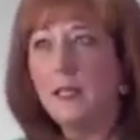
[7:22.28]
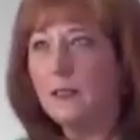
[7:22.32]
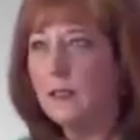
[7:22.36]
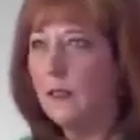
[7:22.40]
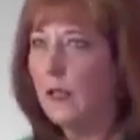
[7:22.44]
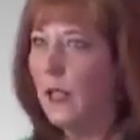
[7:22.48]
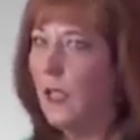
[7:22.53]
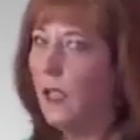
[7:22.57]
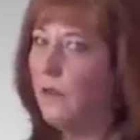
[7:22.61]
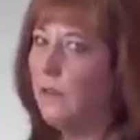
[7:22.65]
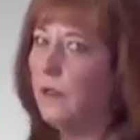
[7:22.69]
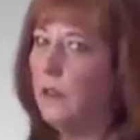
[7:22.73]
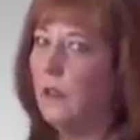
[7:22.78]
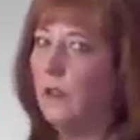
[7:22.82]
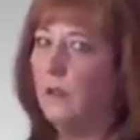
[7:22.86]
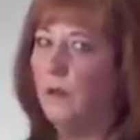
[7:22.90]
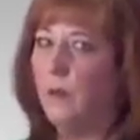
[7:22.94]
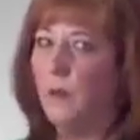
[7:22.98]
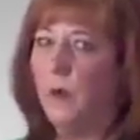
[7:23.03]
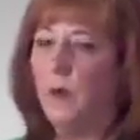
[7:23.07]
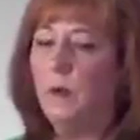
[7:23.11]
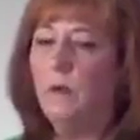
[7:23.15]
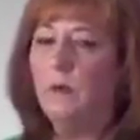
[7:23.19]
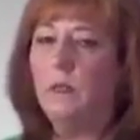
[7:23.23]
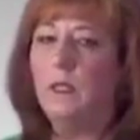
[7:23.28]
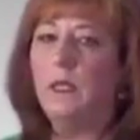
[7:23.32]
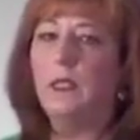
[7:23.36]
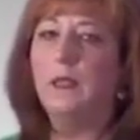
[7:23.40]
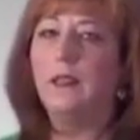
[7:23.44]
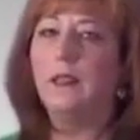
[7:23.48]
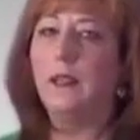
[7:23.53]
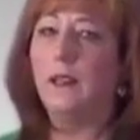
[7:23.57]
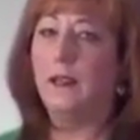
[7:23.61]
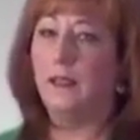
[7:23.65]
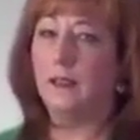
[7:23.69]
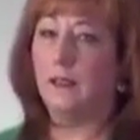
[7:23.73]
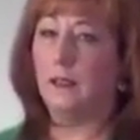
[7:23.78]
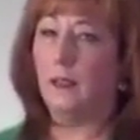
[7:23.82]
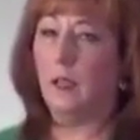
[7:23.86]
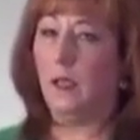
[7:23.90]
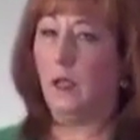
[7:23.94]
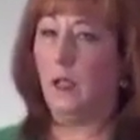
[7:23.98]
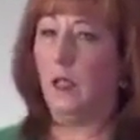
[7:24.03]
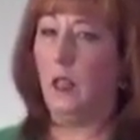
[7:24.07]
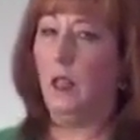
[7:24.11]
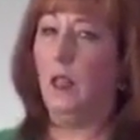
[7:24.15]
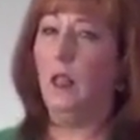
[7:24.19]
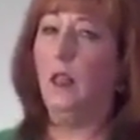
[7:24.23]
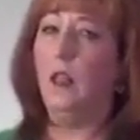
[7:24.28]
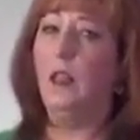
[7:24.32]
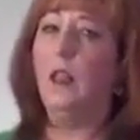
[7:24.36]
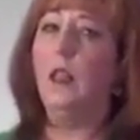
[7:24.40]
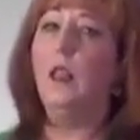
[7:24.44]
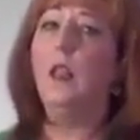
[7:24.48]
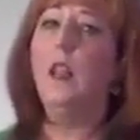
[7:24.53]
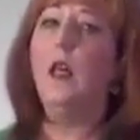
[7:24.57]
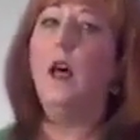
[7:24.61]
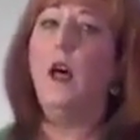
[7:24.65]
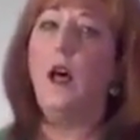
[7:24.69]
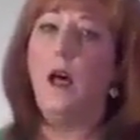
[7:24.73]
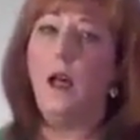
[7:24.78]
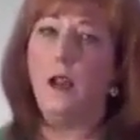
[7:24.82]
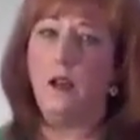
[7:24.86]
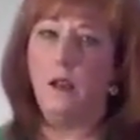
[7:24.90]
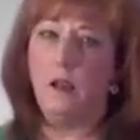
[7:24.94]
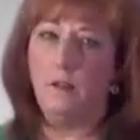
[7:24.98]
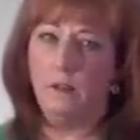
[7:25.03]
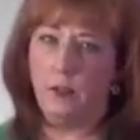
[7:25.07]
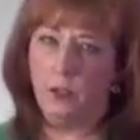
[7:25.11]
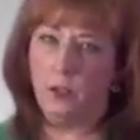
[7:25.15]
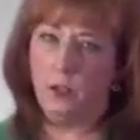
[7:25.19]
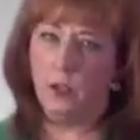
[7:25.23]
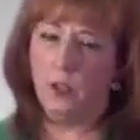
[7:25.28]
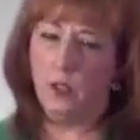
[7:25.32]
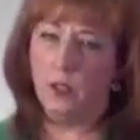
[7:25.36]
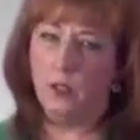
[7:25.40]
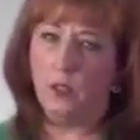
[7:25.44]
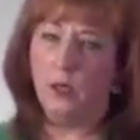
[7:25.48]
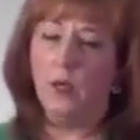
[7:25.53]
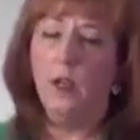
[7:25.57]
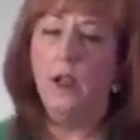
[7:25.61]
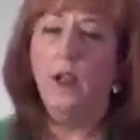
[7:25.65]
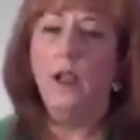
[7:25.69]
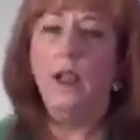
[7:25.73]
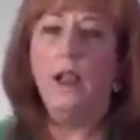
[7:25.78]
doesn't have enough protein and it's got a lot of sugar.